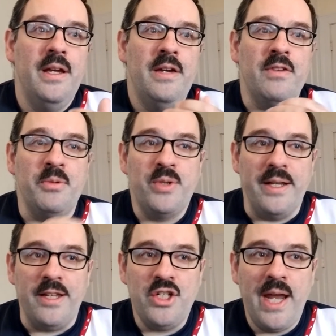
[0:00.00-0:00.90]
from trade to
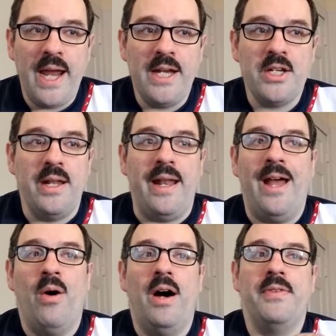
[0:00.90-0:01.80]
change, and how
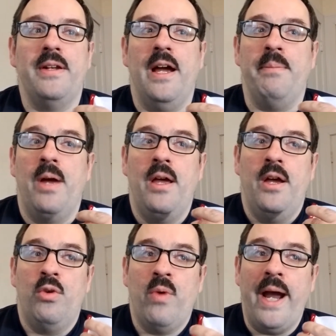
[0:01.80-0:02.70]
often I'm
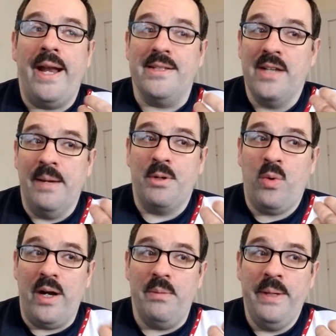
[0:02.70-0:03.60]
right is up
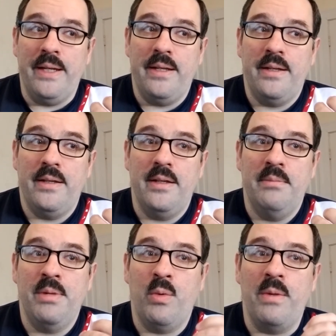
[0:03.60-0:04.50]
quite a bit.
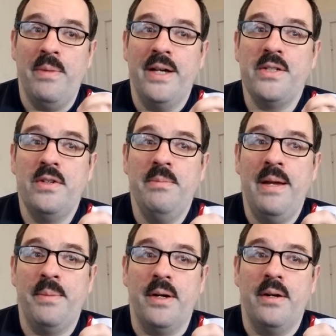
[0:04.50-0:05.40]
But we must
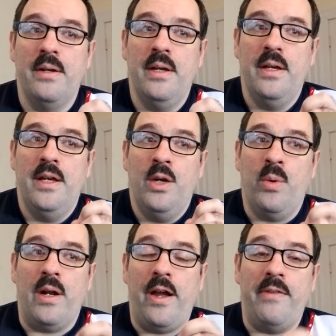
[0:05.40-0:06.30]
remember what
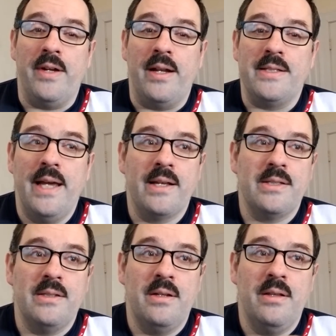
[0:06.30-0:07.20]
Ivan on Tech
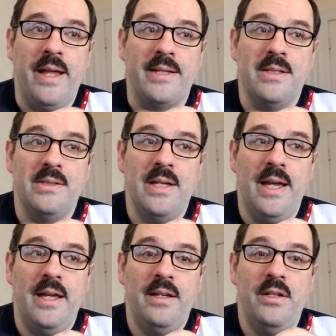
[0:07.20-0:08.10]
likes to say:
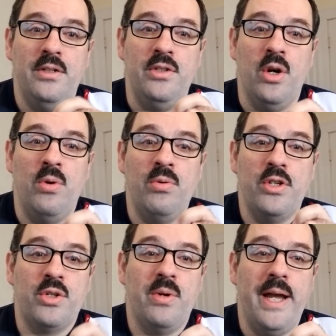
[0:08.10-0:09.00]
don't
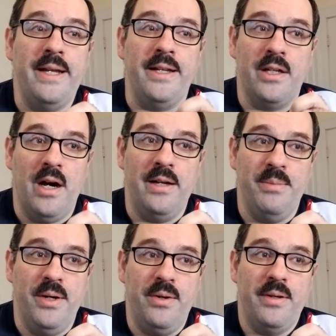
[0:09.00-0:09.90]
trade in God
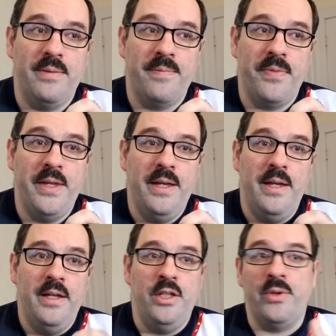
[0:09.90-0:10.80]
mode.
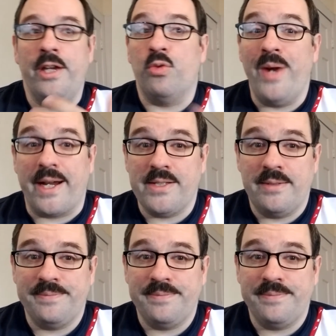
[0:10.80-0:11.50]
You'll get wrecked.